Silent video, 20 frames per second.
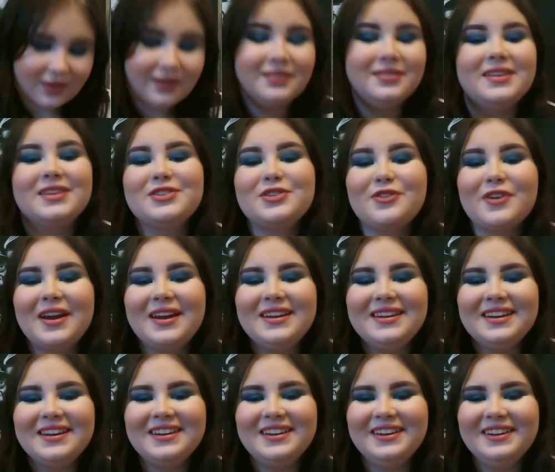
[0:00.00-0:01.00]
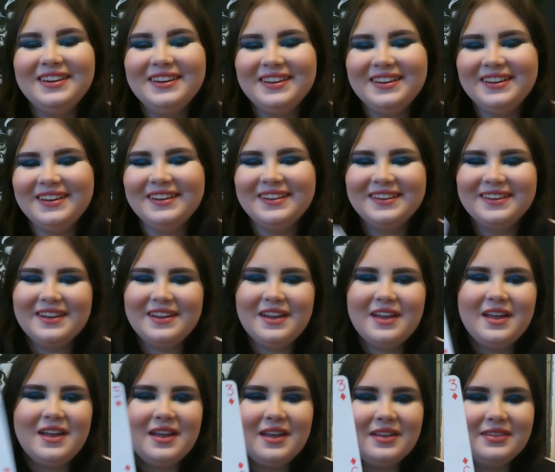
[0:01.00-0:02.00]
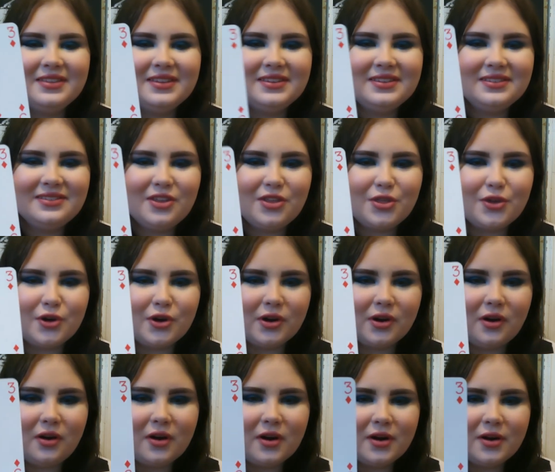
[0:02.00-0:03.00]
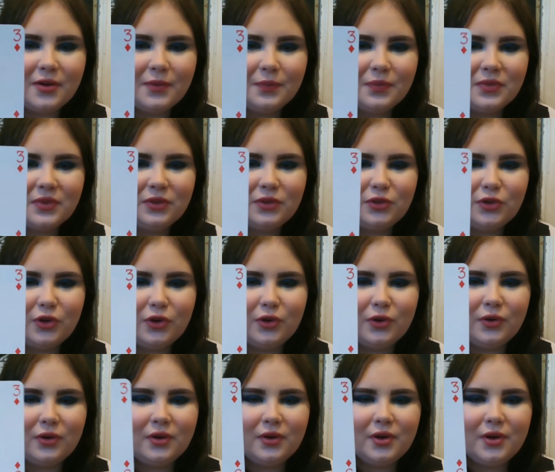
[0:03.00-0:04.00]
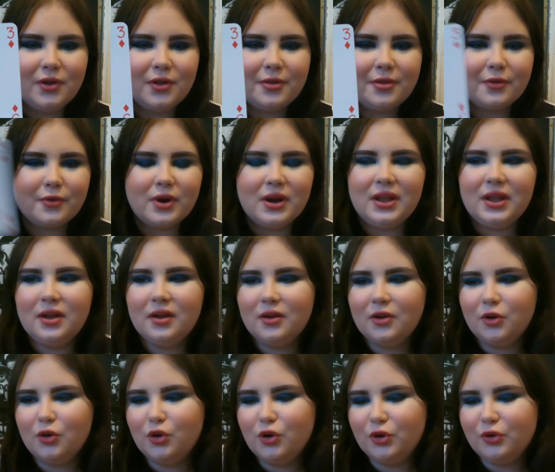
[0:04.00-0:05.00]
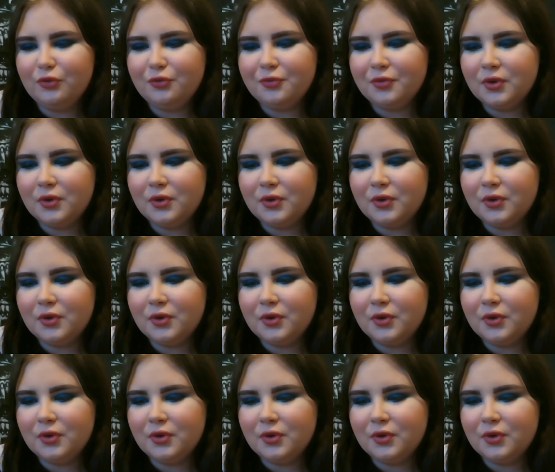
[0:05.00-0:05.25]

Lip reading: that's great. This is the third card, so three of